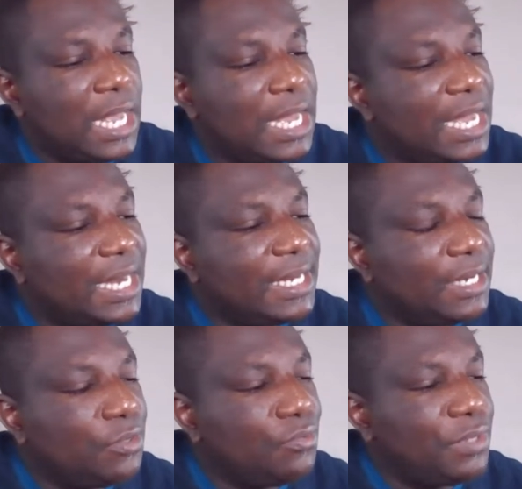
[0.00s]

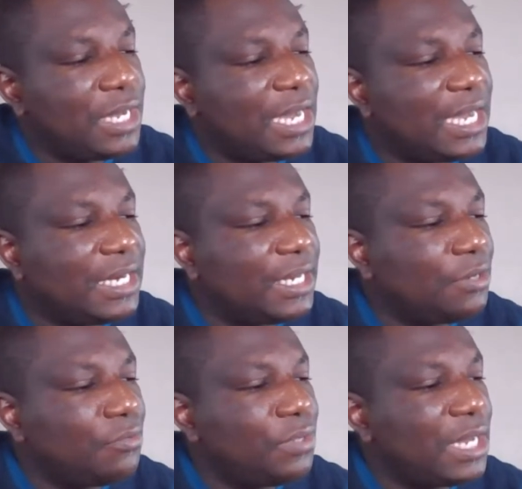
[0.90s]
Hallelujah,
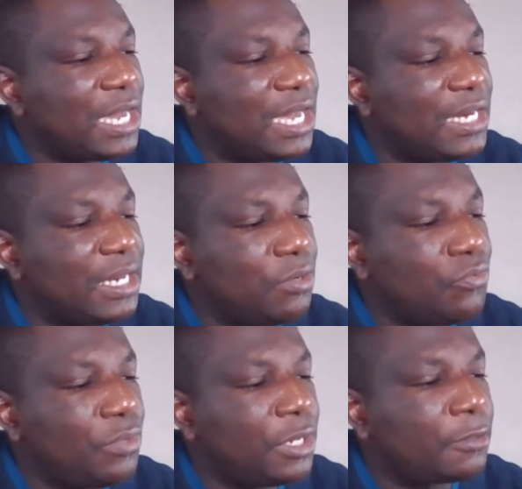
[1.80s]
hallelujah,
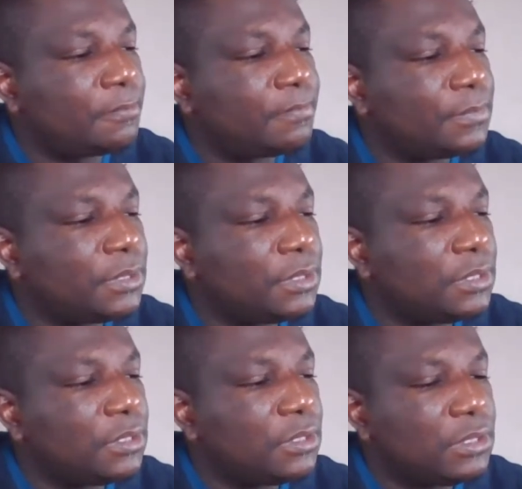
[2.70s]
hallelujah,
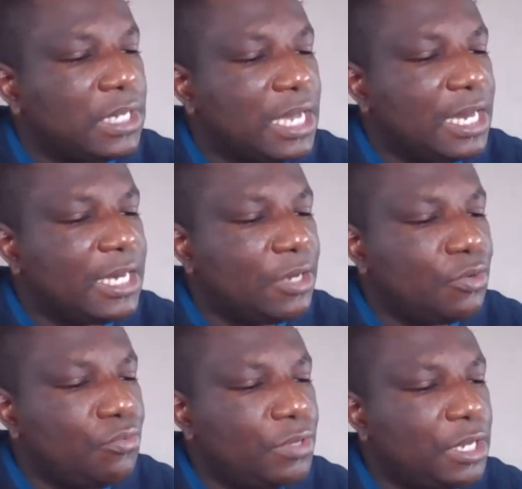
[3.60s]

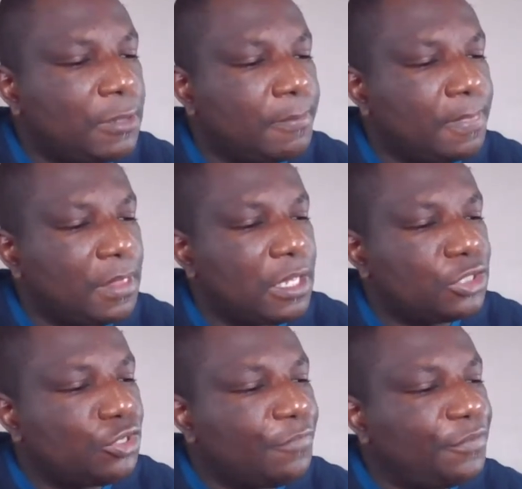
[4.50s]
hallelujah.
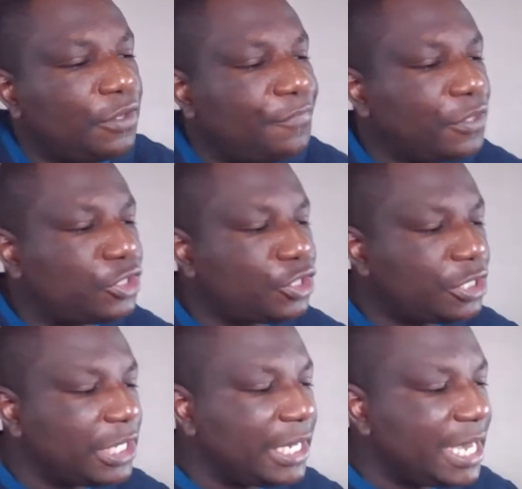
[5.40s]
So if you, if you
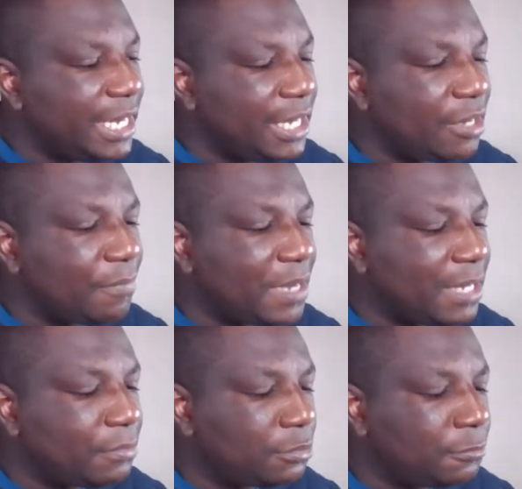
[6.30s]
turn again in your
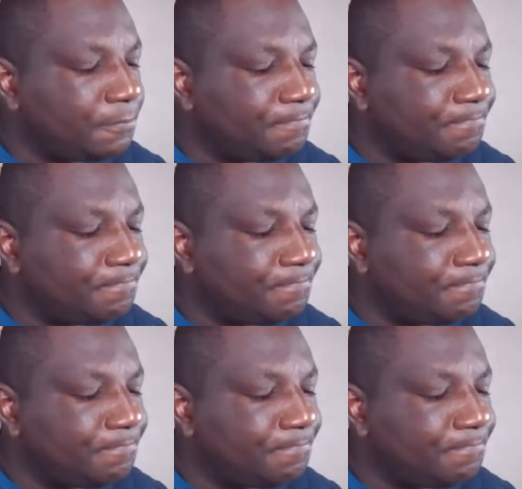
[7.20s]
Bible,